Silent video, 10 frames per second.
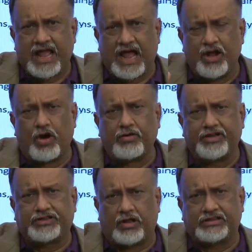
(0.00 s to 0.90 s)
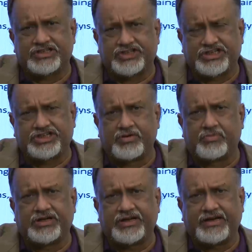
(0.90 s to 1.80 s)
along with all the stitching
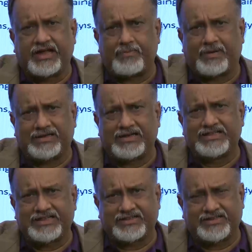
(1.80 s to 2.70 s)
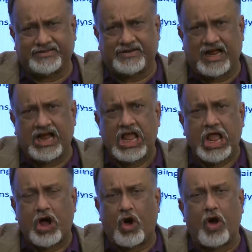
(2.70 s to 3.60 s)
material, buttons, etc.,
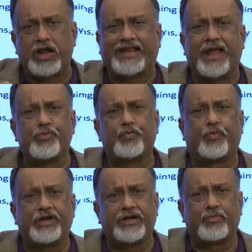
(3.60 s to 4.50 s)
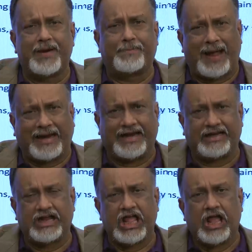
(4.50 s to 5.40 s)
all came in one packet,
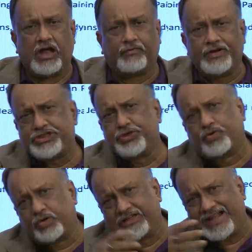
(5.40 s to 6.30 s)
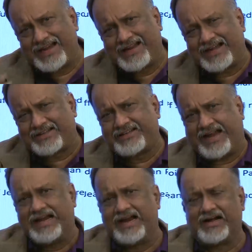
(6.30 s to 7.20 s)
which you could then get
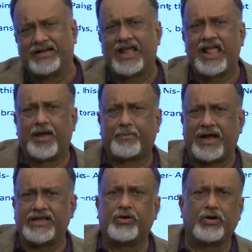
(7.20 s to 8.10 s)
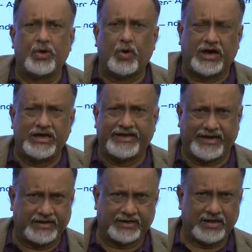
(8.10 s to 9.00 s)
tailored by your local
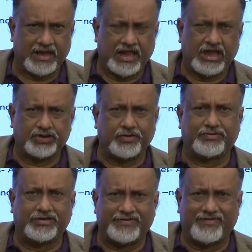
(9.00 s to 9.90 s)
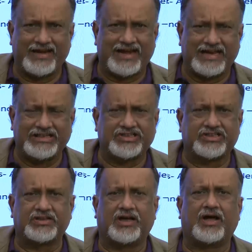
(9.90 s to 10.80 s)
tailor. So, it was a very
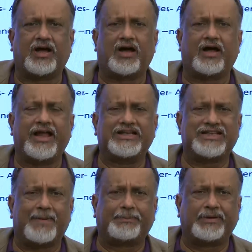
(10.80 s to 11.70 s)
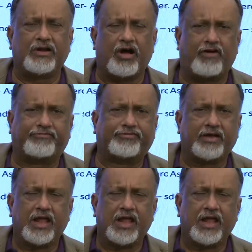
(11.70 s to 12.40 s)
nice example of